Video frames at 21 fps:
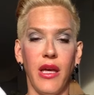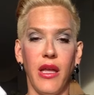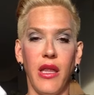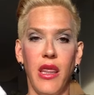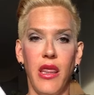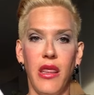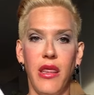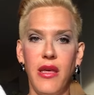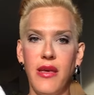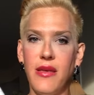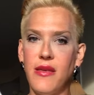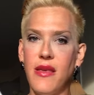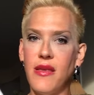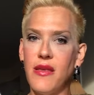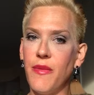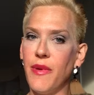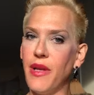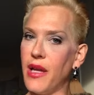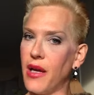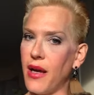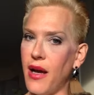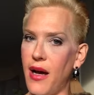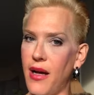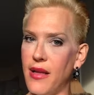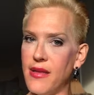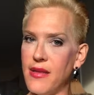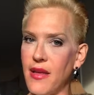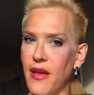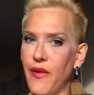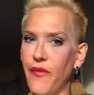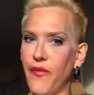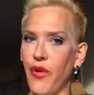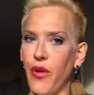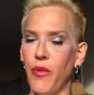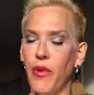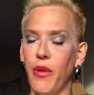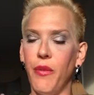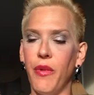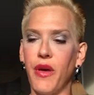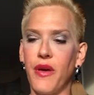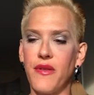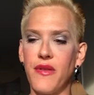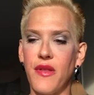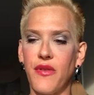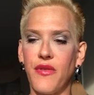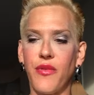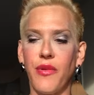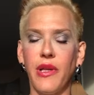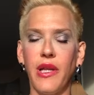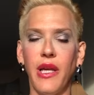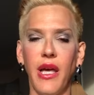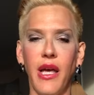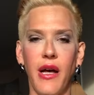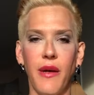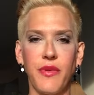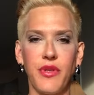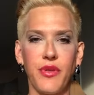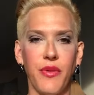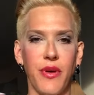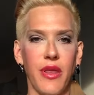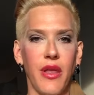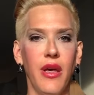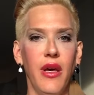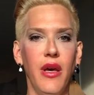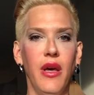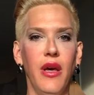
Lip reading: And this has been a godsend for me, because it's really helped with